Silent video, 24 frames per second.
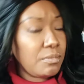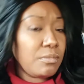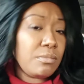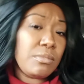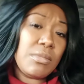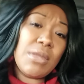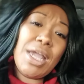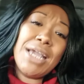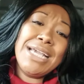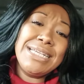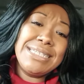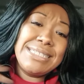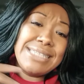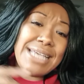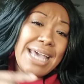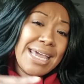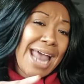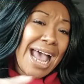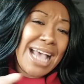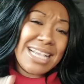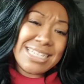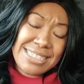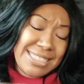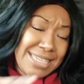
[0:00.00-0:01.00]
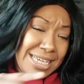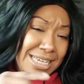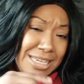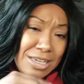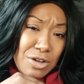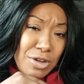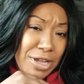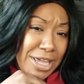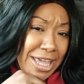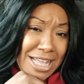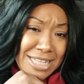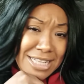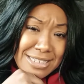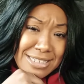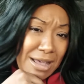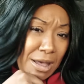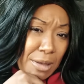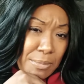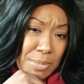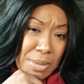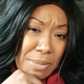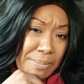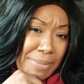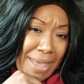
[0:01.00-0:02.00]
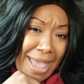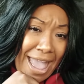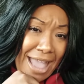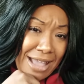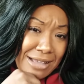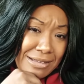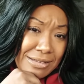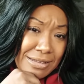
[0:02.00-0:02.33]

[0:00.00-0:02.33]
he said, I see your kids coming back.